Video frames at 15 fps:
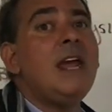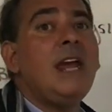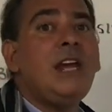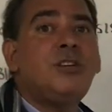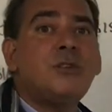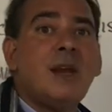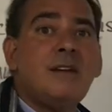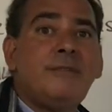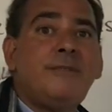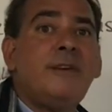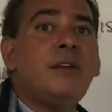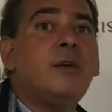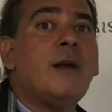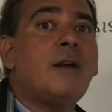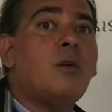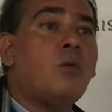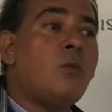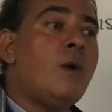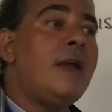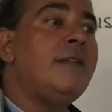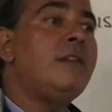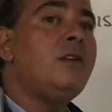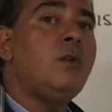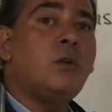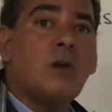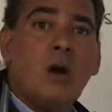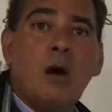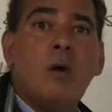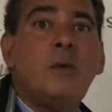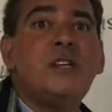he tried to figure out a way that you could
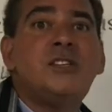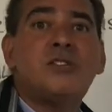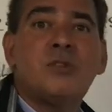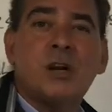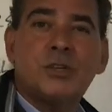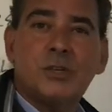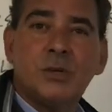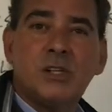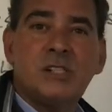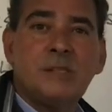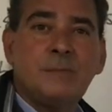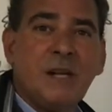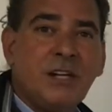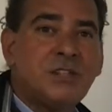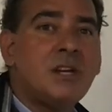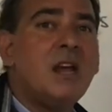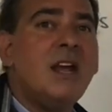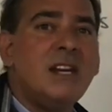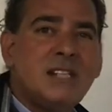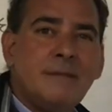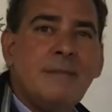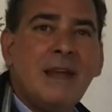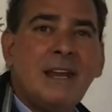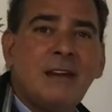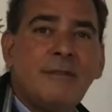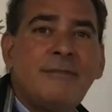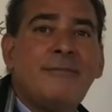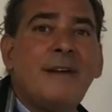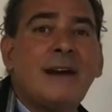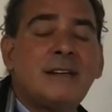always structure a speech to make it
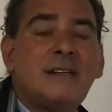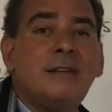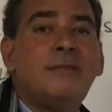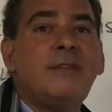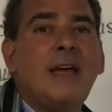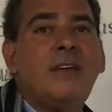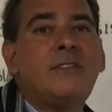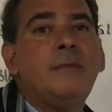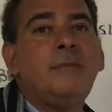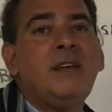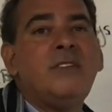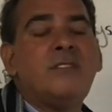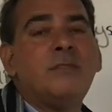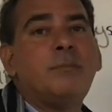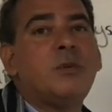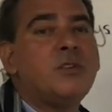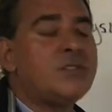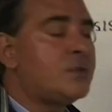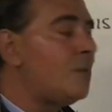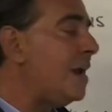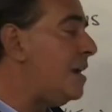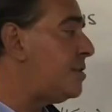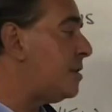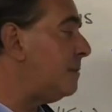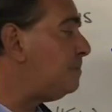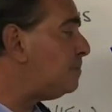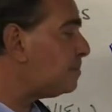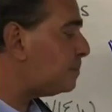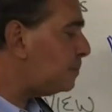effective as a means of persuasion.